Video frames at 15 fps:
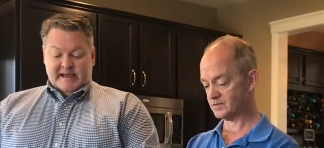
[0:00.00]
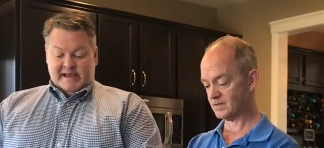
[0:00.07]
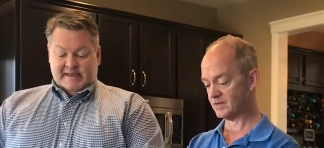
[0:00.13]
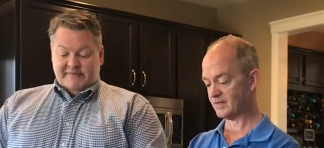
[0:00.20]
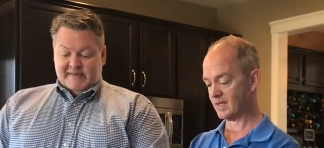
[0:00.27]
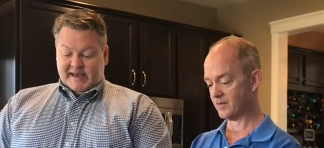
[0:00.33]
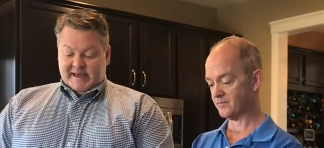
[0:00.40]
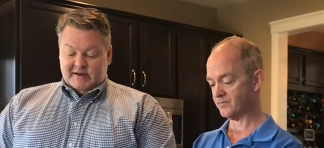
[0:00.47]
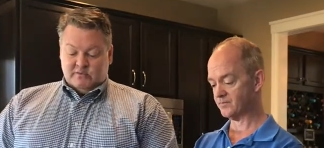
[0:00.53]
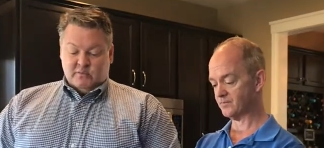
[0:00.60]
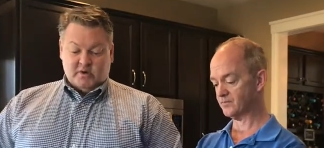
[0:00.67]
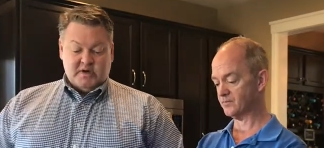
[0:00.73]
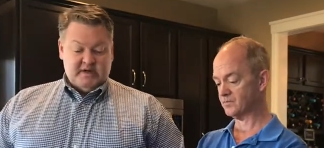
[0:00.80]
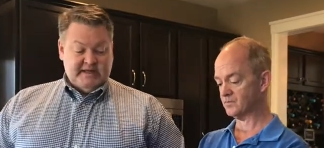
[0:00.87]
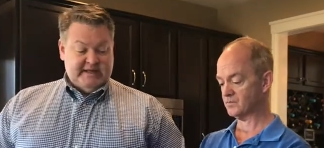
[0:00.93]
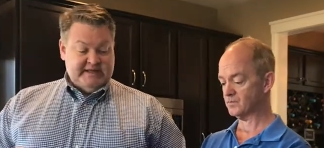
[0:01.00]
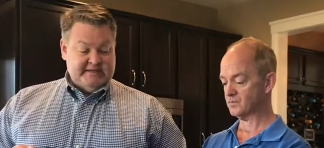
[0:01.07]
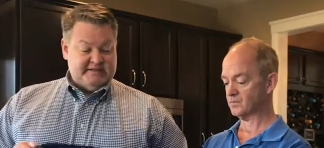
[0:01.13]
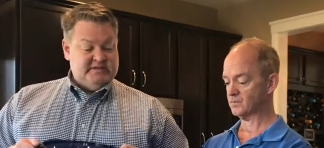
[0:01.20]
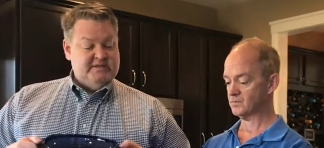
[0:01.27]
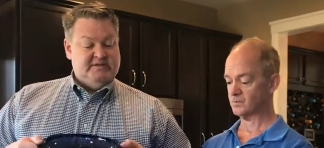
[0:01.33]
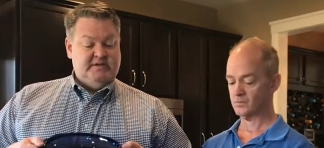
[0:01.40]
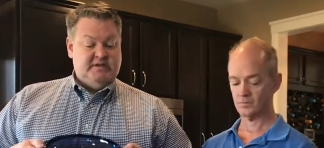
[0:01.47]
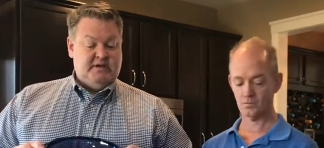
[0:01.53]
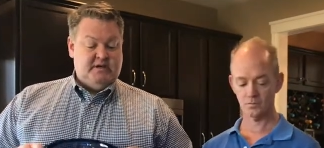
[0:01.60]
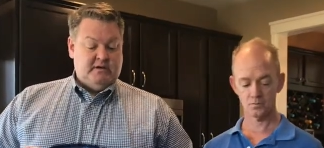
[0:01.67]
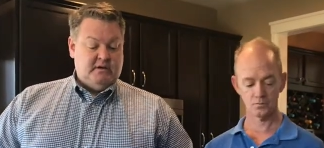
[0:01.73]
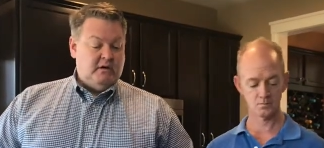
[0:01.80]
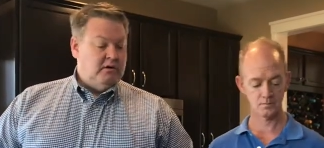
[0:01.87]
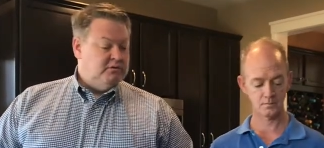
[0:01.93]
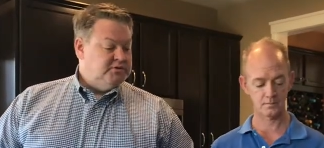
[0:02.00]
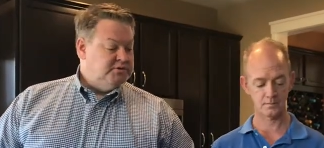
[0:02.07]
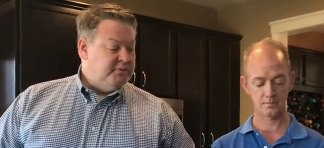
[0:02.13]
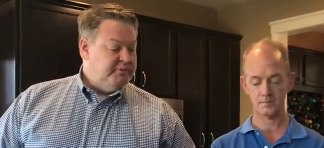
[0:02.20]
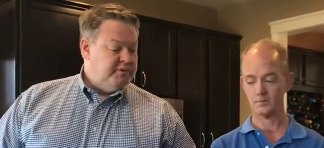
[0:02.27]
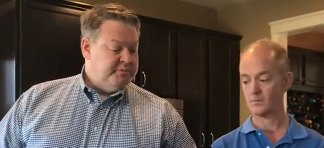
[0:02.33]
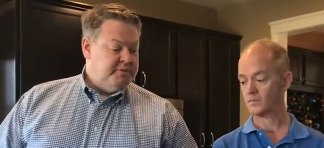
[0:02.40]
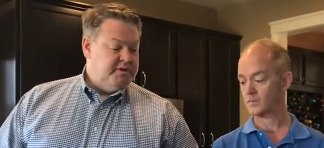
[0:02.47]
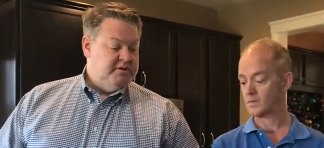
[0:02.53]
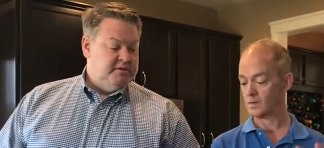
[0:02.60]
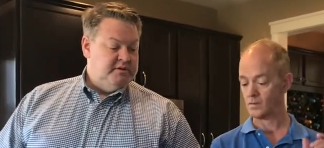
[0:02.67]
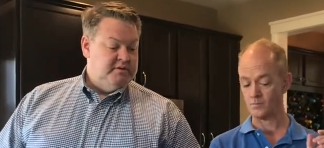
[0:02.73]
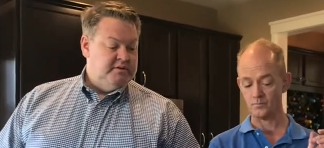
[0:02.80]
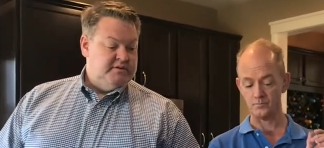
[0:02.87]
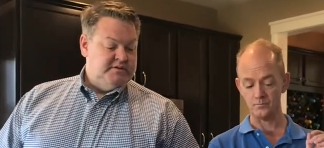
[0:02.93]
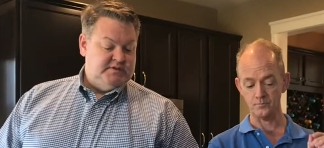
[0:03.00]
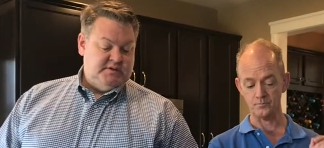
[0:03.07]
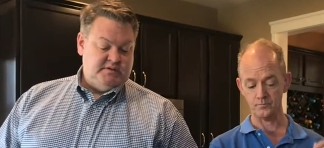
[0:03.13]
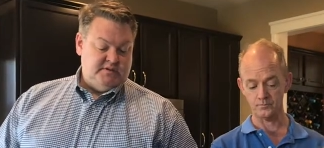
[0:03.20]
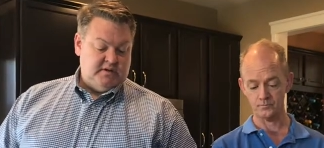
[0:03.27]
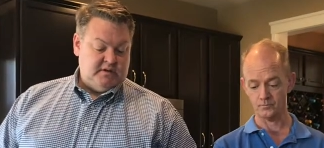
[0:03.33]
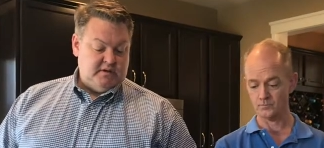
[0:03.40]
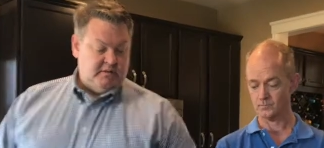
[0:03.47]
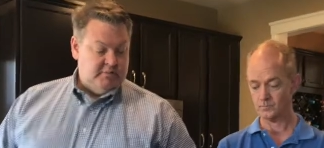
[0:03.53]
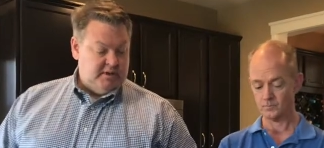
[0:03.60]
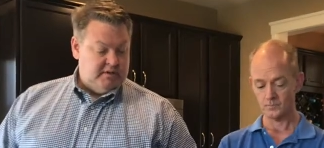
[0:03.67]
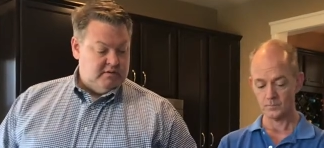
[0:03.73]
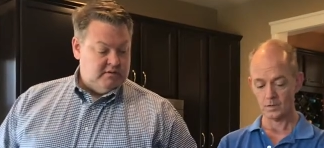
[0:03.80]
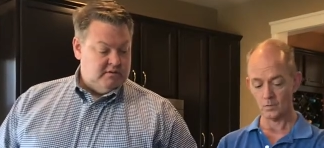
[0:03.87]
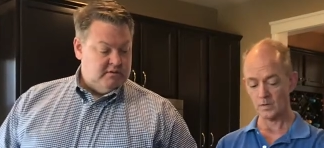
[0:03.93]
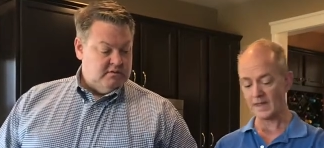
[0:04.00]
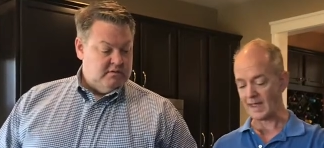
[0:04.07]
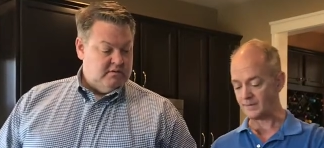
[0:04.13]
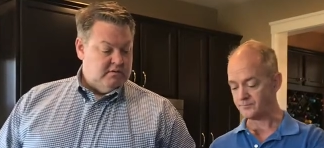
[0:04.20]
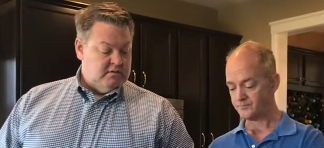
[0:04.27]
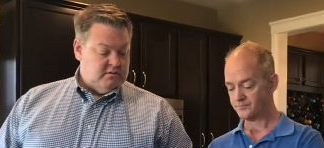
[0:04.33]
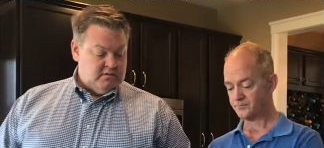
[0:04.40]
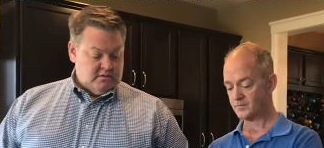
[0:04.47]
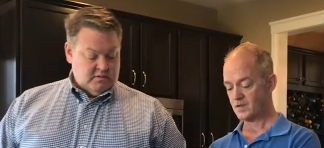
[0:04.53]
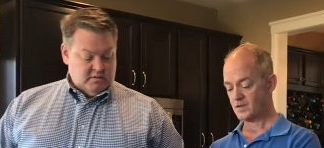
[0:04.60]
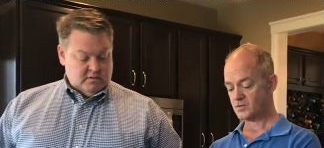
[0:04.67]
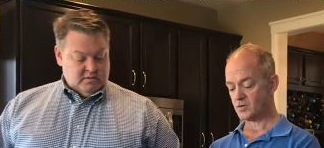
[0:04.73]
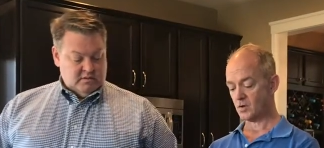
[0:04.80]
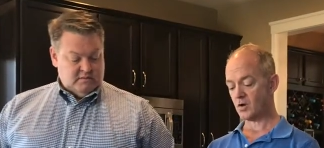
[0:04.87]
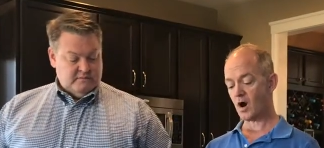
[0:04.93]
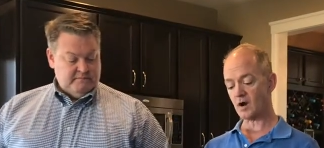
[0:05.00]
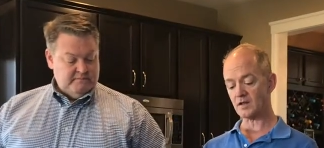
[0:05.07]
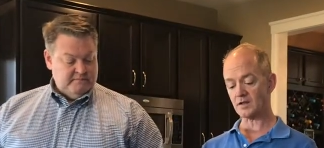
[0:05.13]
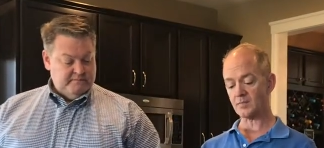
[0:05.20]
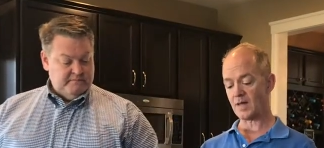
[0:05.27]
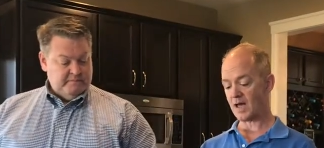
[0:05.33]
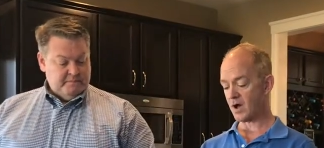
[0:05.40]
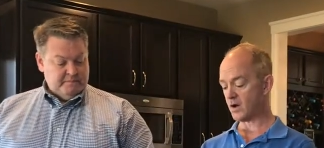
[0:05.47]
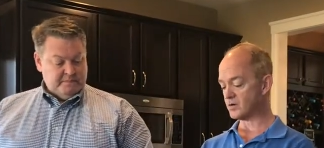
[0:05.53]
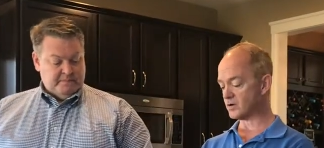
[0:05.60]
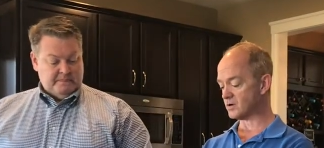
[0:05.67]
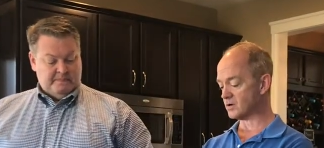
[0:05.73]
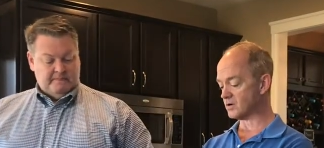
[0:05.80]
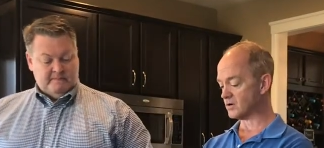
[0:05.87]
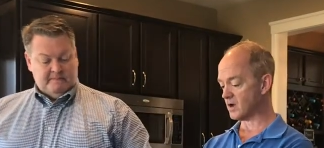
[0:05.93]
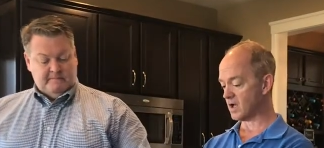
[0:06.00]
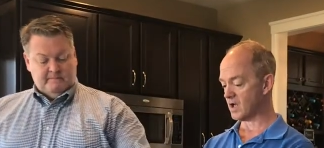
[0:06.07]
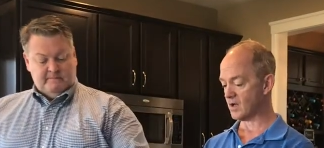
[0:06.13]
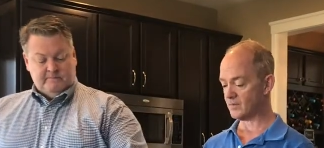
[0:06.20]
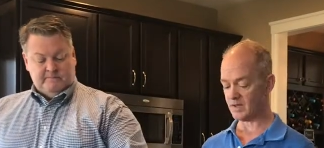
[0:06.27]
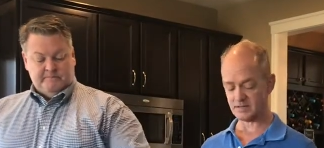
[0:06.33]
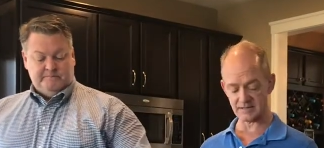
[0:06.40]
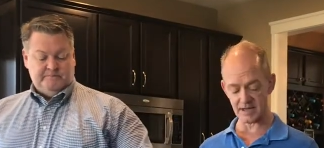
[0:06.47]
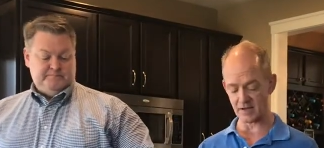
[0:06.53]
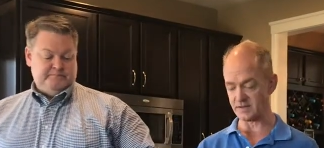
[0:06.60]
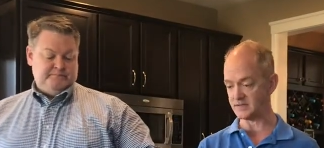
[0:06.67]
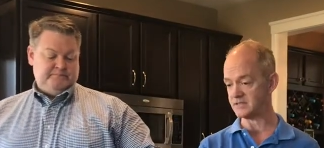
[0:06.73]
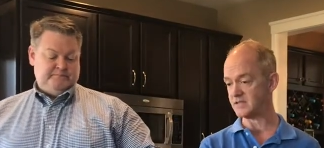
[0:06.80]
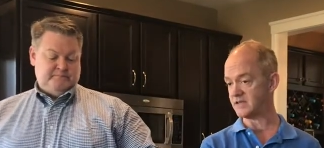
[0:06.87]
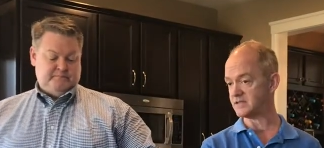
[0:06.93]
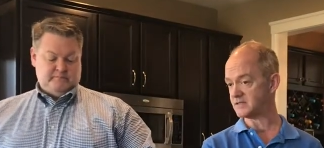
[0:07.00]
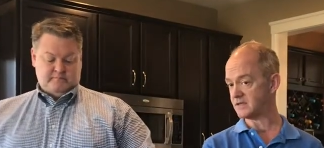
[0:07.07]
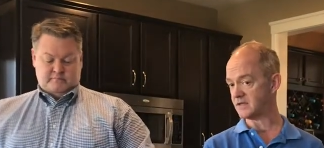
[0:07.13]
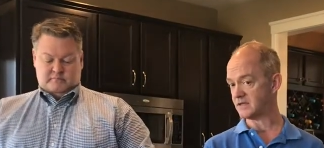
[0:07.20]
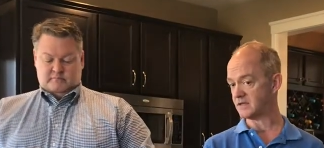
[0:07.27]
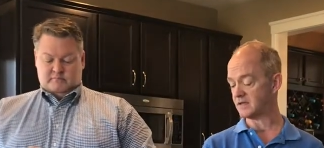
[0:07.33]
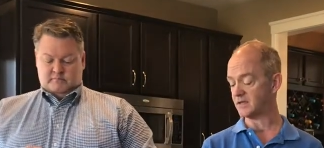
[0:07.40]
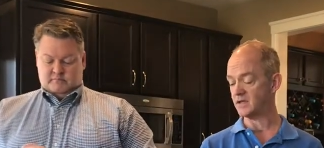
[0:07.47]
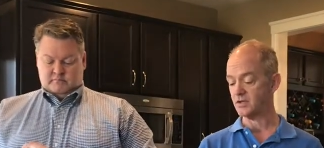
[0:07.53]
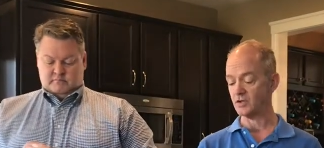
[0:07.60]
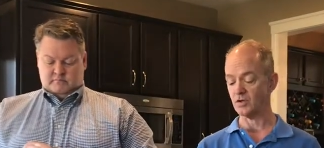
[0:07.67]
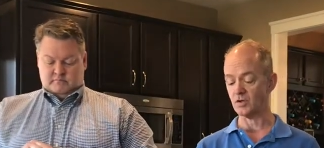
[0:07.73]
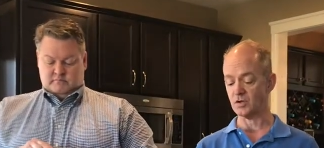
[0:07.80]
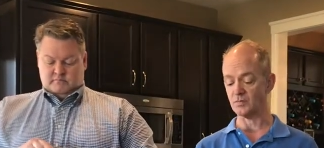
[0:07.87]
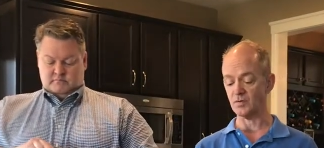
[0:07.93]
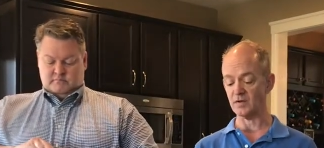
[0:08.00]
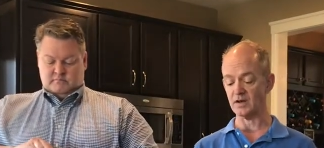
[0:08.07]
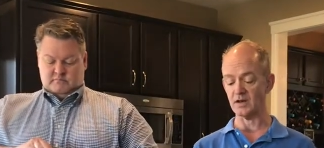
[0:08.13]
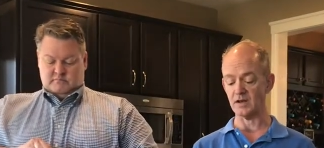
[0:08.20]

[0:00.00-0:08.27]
Speaker 1: And then we're going to heat the, oh, do
Speaker 2: we want to put seasoning on it. Okay. So garlic powder, um, Italian seasoning. You can put